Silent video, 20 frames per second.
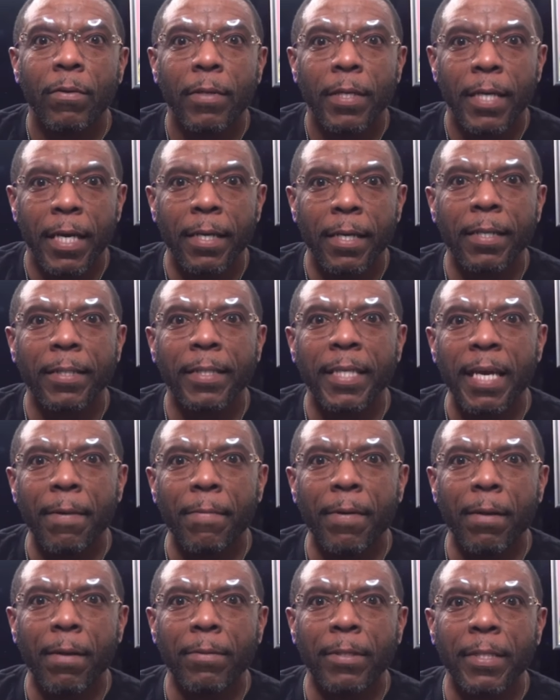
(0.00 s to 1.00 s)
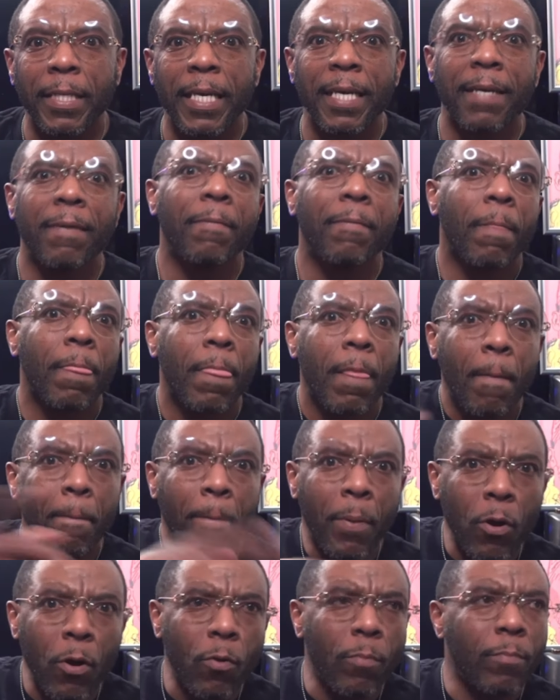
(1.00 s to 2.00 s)
You understand what I'm saying?
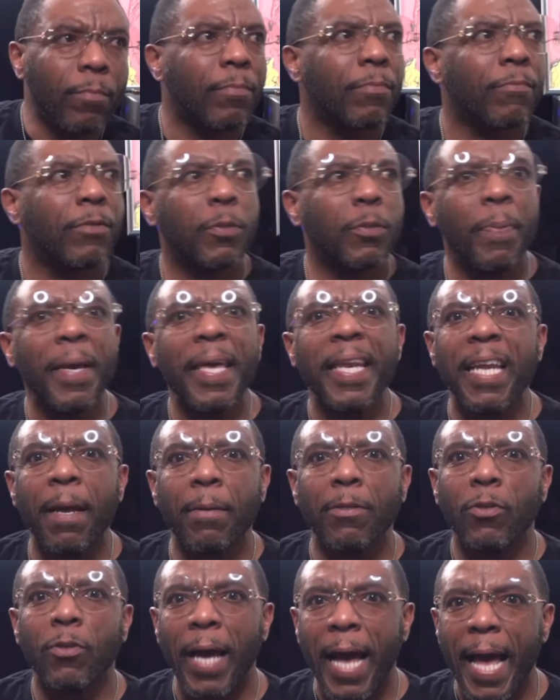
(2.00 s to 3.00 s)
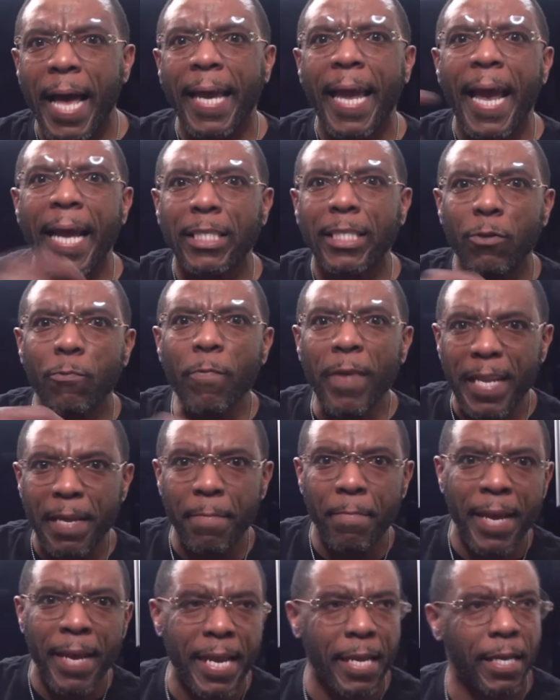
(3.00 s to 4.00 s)
Boom. Speed it up to how it got to
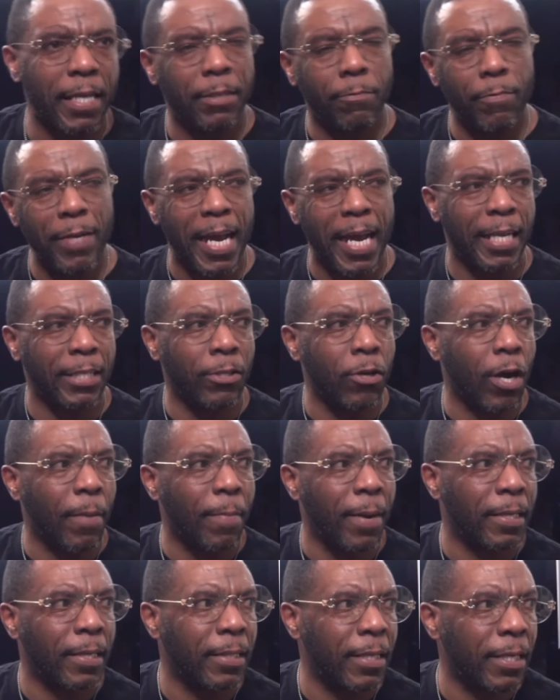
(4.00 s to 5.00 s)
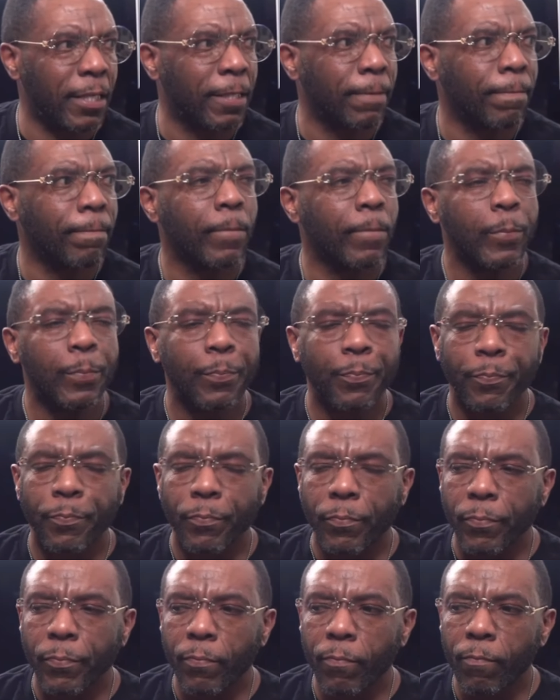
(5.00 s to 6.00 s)
really me. Because we got to talk about this.
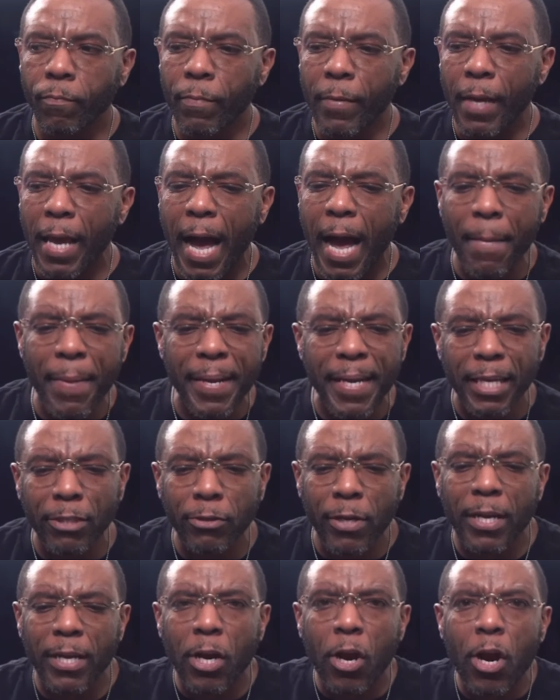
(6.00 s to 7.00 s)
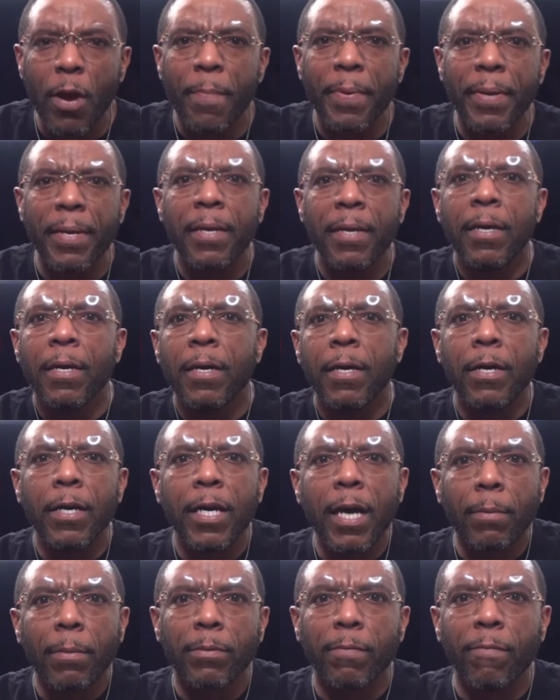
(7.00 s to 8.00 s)
I'm in there trying to hurry and
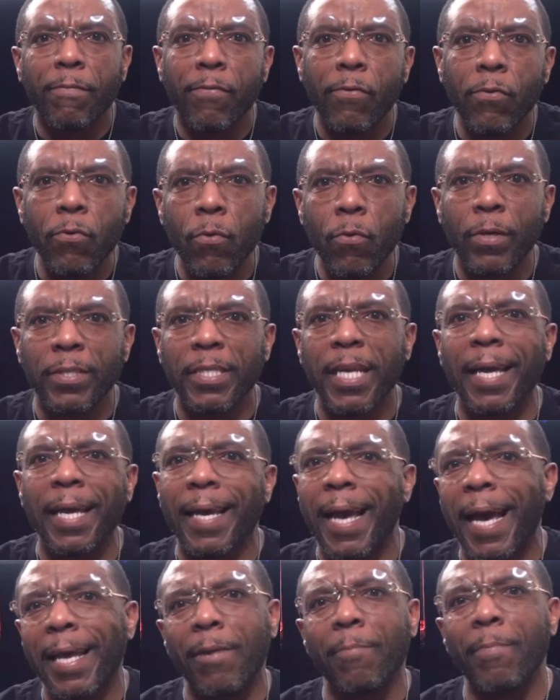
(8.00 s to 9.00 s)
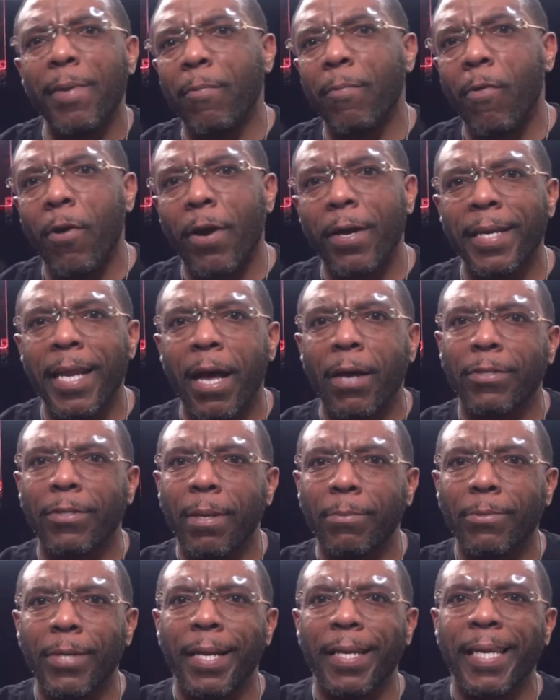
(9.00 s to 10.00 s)
hook up some food because I, I done been working out.
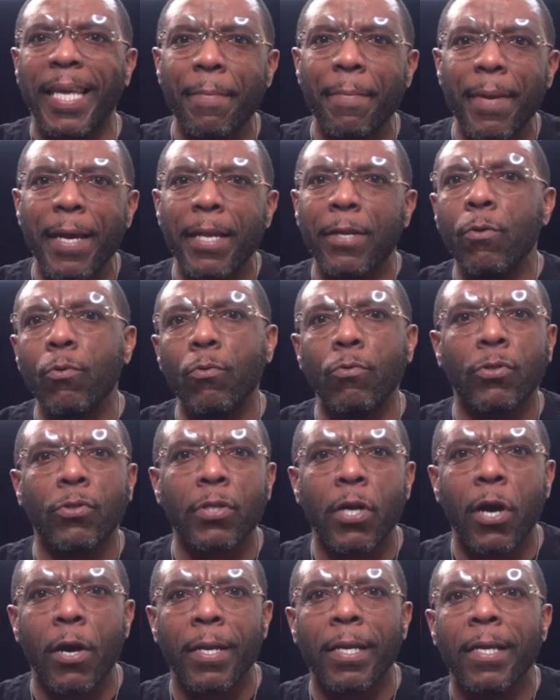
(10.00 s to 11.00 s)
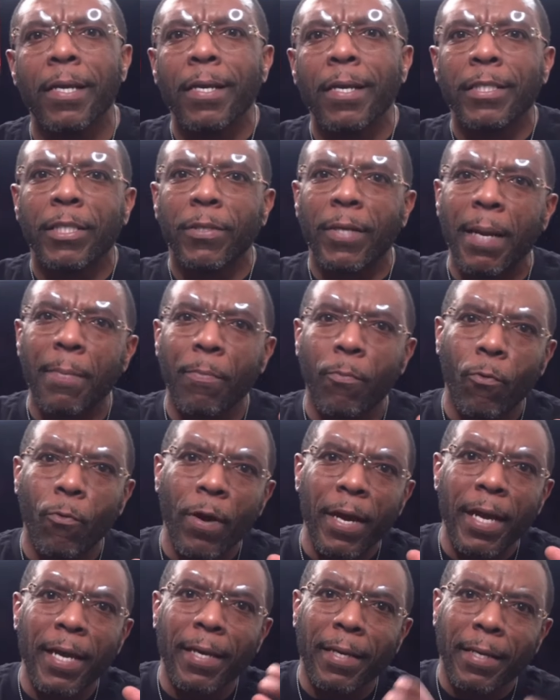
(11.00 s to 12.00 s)
So I'm trying to get me a noodle started so that
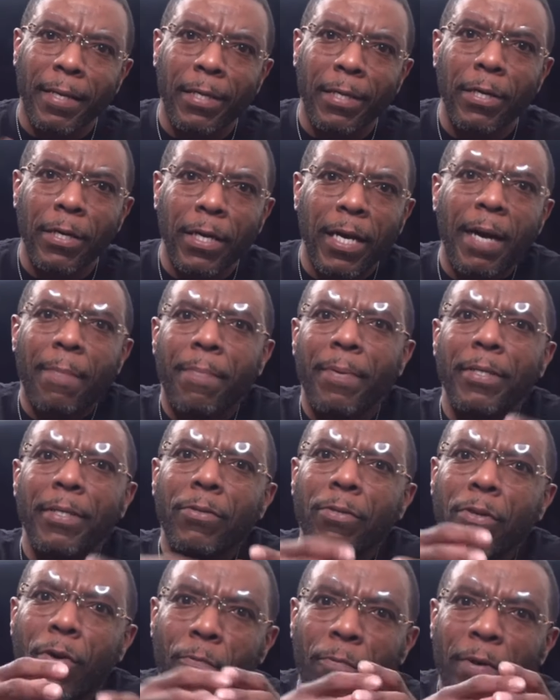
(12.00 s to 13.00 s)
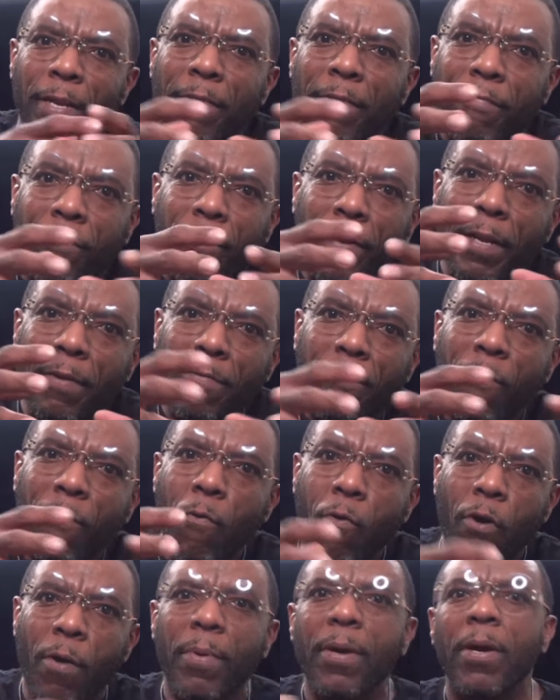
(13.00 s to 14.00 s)
boy cook up and, you know, really fully
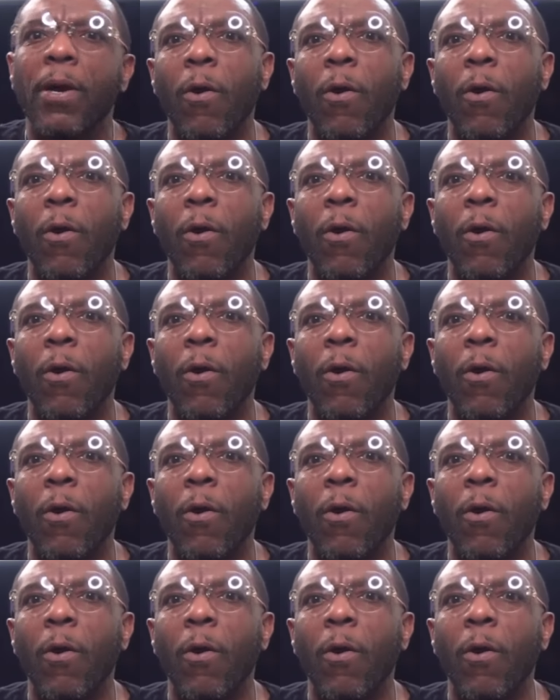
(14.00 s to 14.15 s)
form